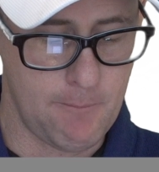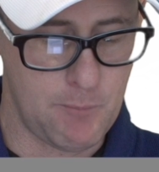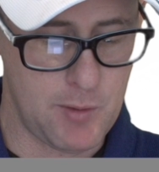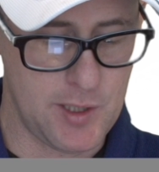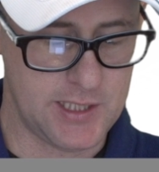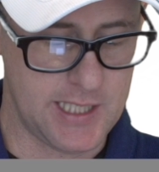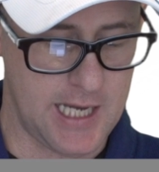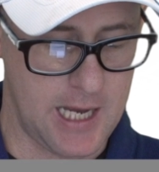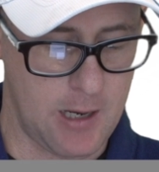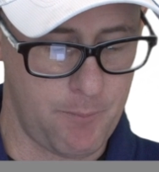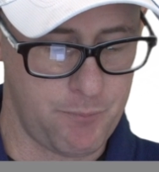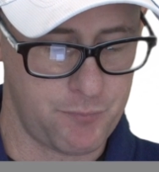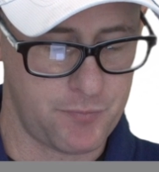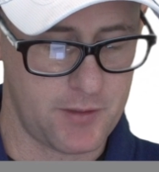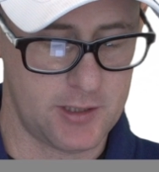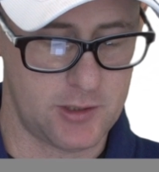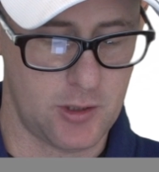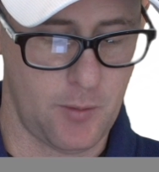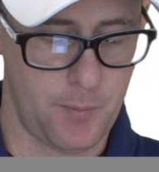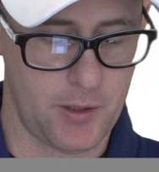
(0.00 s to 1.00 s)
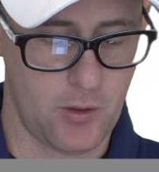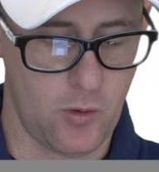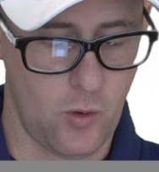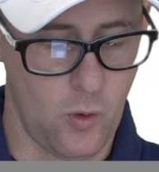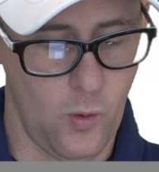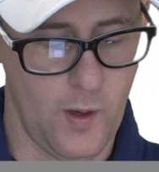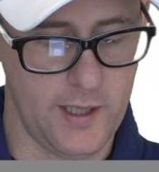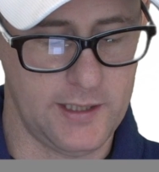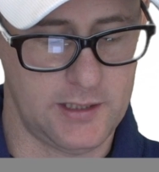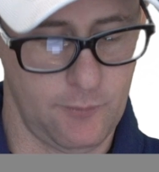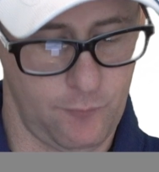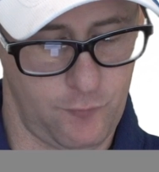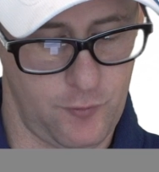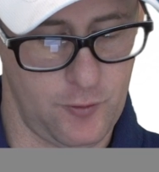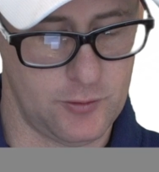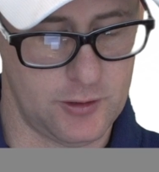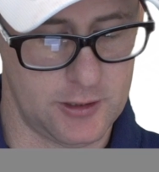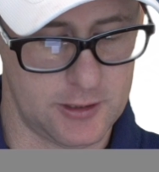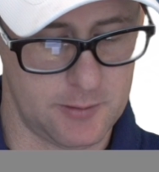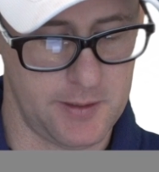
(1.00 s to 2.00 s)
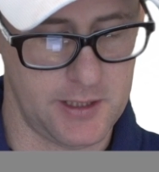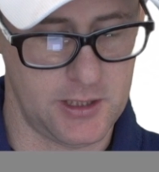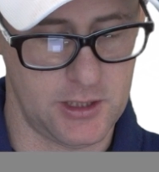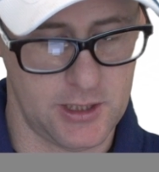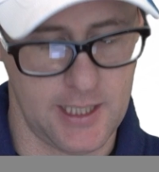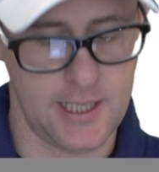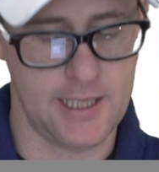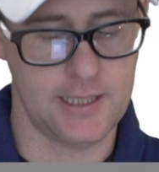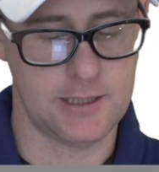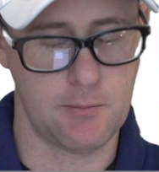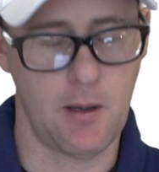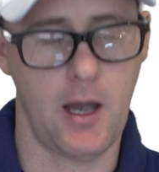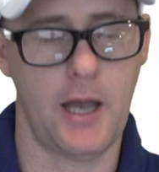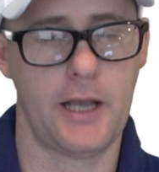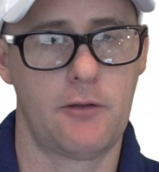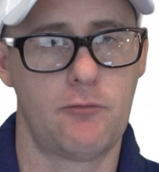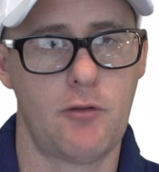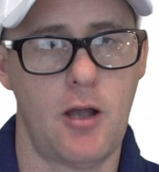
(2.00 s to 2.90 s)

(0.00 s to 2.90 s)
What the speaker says: Please help. This topic always confuses me. Cheers, Mike.